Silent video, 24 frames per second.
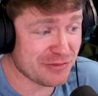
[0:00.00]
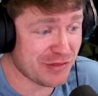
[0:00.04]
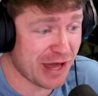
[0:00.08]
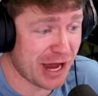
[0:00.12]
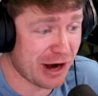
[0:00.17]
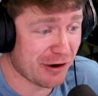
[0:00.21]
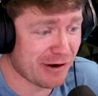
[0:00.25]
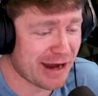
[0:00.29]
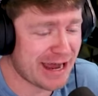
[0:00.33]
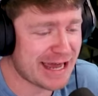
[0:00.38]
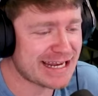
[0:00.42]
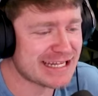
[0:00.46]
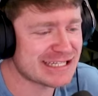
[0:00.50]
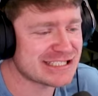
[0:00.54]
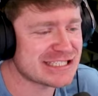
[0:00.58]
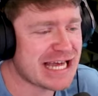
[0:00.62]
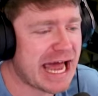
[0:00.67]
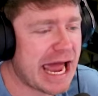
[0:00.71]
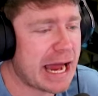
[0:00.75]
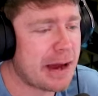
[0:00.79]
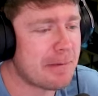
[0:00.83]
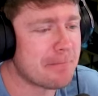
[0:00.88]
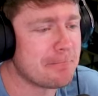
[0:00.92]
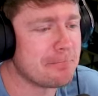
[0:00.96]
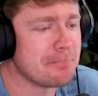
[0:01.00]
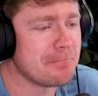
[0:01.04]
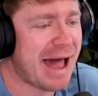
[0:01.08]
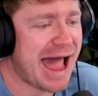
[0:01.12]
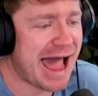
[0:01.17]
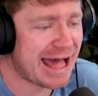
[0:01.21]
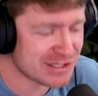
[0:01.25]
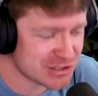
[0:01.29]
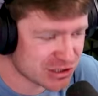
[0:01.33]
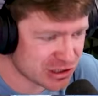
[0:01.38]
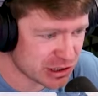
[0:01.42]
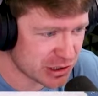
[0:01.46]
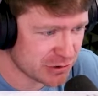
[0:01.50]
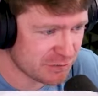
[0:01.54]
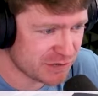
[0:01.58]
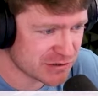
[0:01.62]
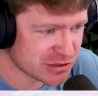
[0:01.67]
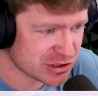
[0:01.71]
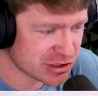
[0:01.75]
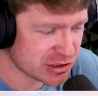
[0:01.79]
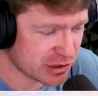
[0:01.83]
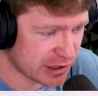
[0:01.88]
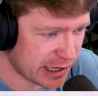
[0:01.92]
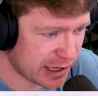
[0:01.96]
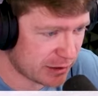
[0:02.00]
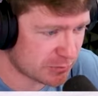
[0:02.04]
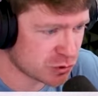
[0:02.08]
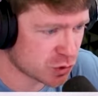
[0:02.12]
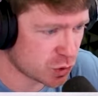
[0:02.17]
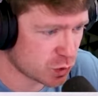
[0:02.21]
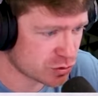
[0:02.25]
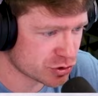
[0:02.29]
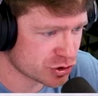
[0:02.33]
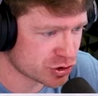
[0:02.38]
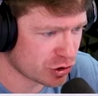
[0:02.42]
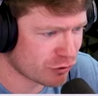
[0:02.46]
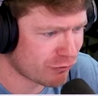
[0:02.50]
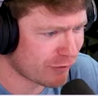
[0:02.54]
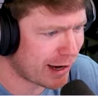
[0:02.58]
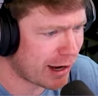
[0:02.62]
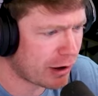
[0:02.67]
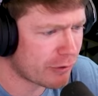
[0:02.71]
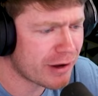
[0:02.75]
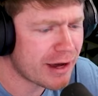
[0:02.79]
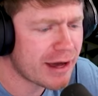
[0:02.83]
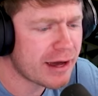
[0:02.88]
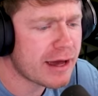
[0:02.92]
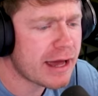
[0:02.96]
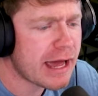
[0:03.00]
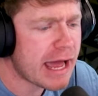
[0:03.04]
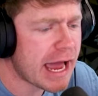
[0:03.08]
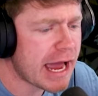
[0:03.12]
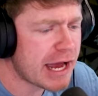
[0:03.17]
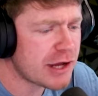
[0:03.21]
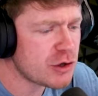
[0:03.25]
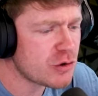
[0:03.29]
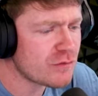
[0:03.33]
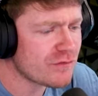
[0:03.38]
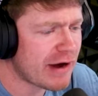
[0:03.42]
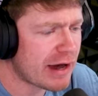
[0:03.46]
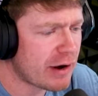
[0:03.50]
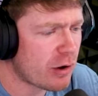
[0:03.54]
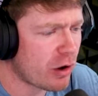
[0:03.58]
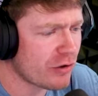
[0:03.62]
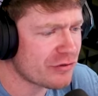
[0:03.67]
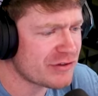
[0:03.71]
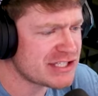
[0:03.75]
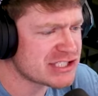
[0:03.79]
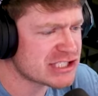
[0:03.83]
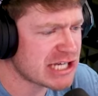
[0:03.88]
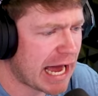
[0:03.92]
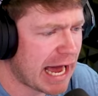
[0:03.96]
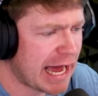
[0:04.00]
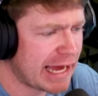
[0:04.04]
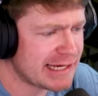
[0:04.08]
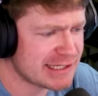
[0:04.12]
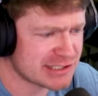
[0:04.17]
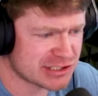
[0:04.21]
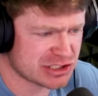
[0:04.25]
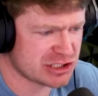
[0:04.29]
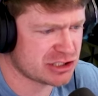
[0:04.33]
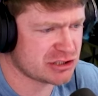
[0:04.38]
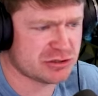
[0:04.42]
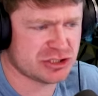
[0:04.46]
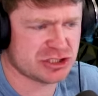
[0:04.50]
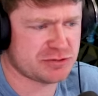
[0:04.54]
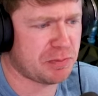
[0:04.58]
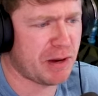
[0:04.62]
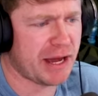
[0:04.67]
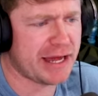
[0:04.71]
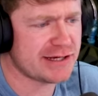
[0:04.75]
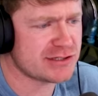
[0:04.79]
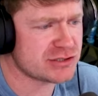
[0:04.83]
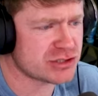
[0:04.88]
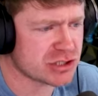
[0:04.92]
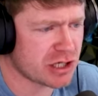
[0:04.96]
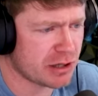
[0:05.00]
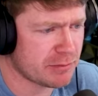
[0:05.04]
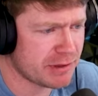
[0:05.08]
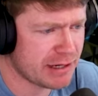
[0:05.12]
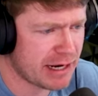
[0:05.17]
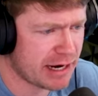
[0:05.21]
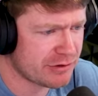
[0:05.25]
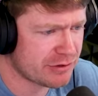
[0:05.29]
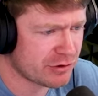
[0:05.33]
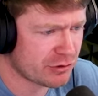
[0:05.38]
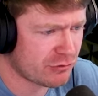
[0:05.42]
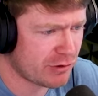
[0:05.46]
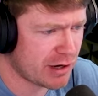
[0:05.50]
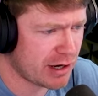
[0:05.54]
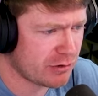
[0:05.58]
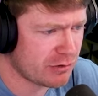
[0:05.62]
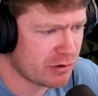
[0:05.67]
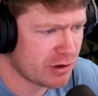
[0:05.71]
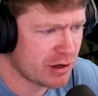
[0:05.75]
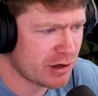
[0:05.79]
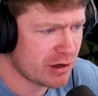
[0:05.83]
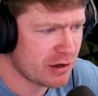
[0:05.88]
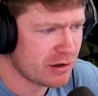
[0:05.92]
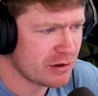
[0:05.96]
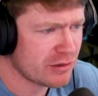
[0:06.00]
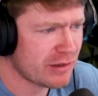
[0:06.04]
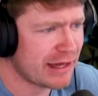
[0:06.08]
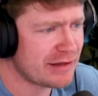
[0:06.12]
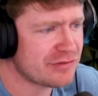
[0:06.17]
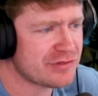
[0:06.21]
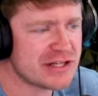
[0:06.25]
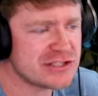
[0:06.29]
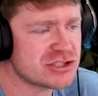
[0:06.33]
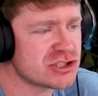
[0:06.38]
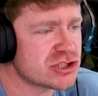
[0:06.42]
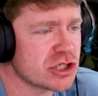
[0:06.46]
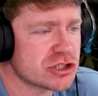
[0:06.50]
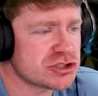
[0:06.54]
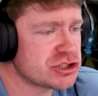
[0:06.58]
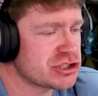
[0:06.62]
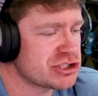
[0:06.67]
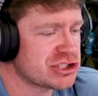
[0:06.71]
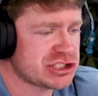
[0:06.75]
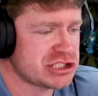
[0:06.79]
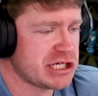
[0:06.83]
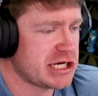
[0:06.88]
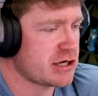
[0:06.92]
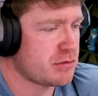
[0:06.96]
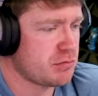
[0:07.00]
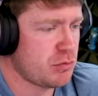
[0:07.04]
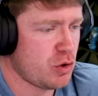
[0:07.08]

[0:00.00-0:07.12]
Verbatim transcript: there, it is a massive slam towards the ground. And you've got all these ice spikes coming out of the ground. Like, that's such a sick